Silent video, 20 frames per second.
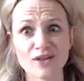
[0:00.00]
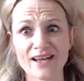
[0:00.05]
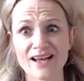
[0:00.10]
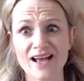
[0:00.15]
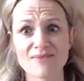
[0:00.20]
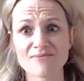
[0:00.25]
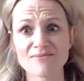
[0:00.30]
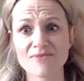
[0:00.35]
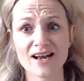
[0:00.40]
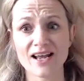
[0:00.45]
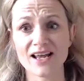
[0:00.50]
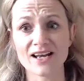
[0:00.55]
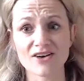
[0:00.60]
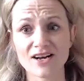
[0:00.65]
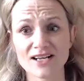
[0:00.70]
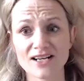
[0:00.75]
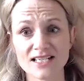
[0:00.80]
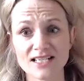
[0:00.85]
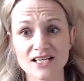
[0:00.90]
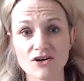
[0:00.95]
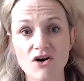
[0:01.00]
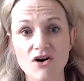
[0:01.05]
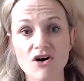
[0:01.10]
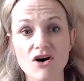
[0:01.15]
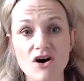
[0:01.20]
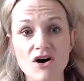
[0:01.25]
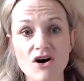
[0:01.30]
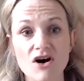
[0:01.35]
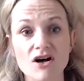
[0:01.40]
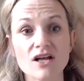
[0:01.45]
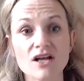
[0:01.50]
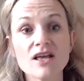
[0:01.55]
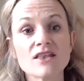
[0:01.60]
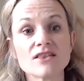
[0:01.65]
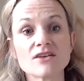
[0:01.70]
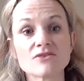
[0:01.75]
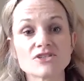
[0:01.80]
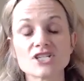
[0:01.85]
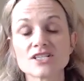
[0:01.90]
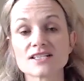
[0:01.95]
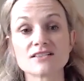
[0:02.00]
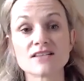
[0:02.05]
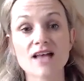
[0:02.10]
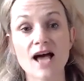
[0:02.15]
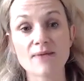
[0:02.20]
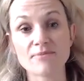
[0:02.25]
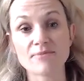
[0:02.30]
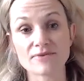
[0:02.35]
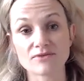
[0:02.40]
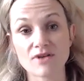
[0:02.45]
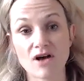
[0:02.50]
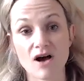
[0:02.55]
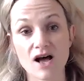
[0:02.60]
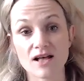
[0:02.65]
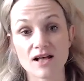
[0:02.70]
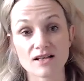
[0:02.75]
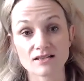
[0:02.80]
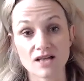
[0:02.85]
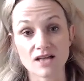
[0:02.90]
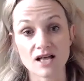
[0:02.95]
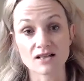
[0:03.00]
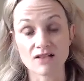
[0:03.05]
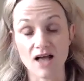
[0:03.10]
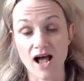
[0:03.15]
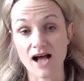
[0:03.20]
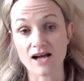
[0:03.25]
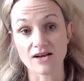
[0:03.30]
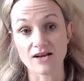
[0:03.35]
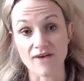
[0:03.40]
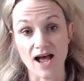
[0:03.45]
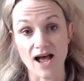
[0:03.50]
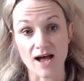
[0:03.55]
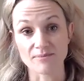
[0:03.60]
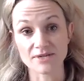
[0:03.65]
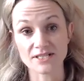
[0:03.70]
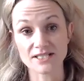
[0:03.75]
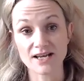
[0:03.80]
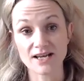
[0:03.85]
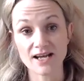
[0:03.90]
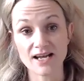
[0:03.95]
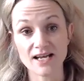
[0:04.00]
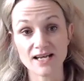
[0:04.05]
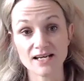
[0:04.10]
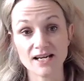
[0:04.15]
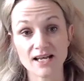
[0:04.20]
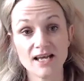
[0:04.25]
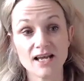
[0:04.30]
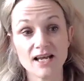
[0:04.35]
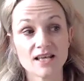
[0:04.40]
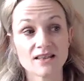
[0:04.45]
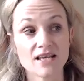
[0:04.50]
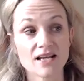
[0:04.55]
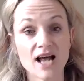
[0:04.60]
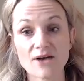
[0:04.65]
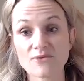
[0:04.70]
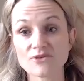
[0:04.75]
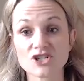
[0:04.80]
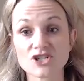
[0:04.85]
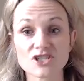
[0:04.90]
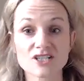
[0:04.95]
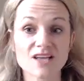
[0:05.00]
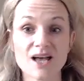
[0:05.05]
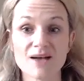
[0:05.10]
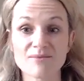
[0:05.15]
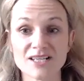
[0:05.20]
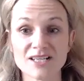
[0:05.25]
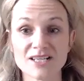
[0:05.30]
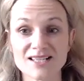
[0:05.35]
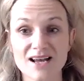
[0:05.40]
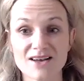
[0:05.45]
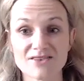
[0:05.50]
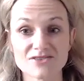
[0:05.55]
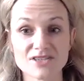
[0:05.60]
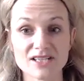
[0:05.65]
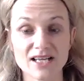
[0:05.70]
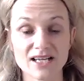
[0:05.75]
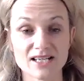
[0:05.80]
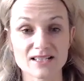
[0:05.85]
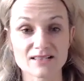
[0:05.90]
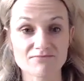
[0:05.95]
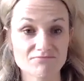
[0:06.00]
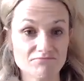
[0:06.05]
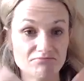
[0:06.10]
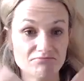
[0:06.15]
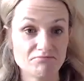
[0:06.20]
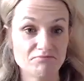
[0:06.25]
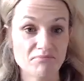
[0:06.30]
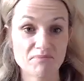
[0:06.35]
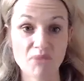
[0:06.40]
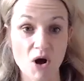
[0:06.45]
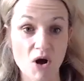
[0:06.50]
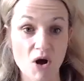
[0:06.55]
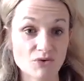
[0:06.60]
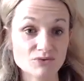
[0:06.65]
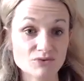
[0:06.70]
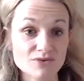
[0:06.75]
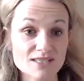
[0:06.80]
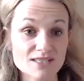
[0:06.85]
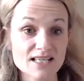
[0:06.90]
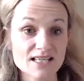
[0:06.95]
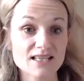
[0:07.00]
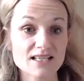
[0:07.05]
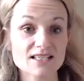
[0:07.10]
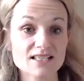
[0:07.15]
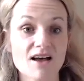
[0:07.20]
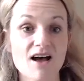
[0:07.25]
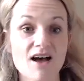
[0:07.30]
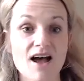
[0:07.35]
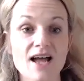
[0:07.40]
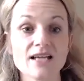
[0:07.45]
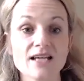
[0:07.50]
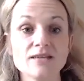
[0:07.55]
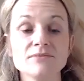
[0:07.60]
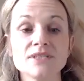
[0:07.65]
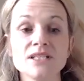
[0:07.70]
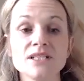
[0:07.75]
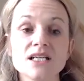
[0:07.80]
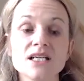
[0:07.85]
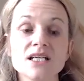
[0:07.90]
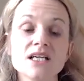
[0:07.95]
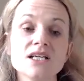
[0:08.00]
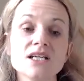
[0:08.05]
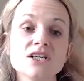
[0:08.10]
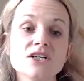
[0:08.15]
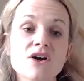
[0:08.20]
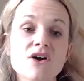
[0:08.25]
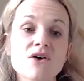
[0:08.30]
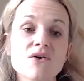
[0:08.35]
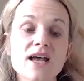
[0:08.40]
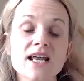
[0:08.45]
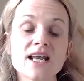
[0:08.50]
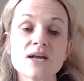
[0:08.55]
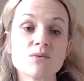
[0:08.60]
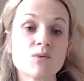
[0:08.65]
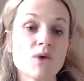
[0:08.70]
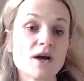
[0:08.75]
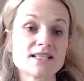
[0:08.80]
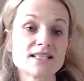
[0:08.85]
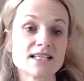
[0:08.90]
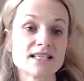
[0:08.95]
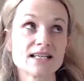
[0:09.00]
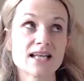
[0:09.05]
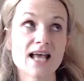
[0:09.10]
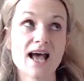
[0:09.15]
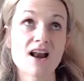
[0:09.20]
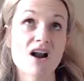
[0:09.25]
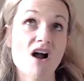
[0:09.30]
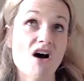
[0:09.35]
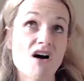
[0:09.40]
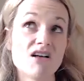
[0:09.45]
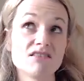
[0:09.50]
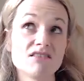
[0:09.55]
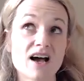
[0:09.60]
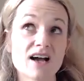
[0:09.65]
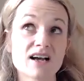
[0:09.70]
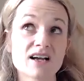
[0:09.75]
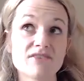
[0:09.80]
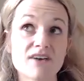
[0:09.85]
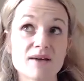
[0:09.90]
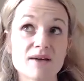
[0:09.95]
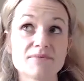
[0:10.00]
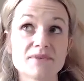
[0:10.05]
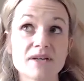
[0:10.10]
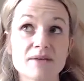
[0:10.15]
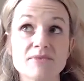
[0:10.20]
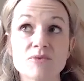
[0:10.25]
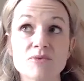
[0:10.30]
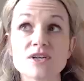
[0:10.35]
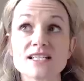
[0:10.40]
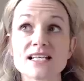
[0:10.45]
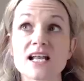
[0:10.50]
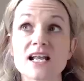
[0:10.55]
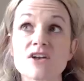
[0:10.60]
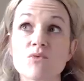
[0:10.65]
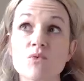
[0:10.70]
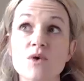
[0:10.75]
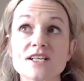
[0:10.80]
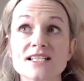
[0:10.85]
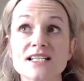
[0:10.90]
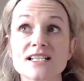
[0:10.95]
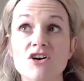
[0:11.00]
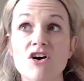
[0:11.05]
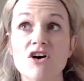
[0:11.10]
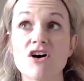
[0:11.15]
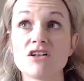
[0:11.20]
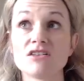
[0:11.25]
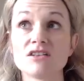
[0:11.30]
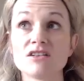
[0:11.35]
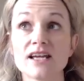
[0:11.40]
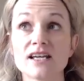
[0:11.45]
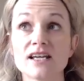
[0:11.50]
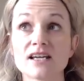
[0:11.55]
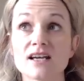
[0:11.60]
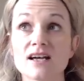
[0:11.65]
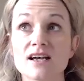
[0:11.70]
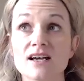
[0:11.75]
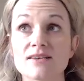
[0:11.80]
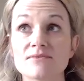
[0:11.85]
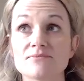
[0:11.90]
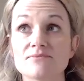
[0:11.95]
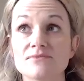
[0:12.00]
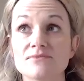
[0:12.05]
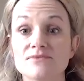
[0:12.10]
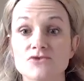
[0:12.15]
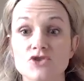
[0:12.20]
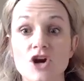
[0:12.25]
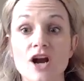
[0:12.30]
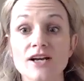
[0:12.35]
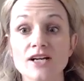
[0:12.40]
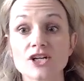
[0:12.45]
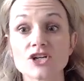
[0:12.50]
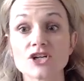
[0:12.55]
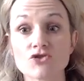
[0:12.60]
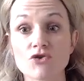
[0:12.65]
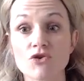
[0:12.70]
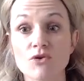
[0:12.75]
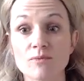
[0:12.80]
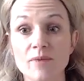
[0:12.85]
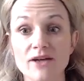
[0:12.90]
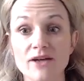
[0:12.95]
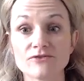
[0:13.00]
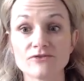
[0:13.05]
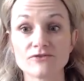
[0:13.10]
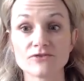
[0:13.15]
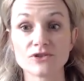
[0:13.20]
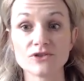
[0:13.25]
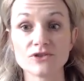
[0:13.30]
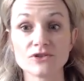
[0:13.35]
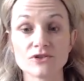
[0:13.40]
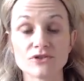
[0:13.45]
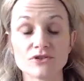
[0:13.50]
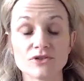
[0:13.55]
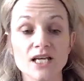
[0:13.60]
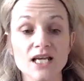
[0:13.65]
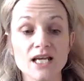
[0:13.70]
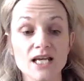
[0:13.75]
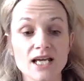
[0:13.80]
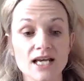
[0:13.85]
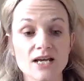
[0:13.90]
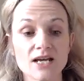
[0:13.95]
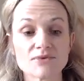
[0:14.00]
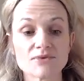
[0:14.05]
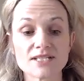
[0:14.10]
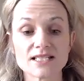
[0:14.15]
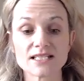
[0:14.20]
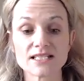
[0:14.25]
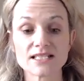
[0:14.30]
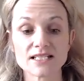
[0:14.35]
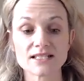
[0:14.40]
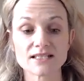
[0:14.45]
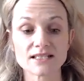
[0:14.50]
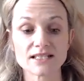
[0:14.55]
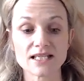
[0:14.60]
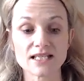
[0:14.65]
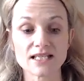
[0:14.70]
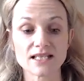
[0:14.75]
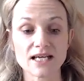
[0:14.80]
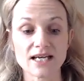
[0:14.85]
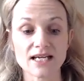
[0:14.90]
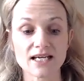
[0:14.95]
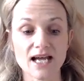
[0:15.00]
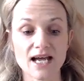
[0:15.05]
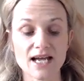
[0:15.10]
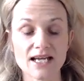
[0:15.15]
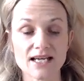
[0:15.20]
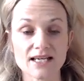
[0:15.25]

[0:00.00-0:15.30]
like, I'm not anorexic at all. There was just a lack of appetite, that I was just coming down to like bones at the time, you know. And it wasn't at all lack of appetite. I mean, it wasn't at all like trying to control my food. It was literally like,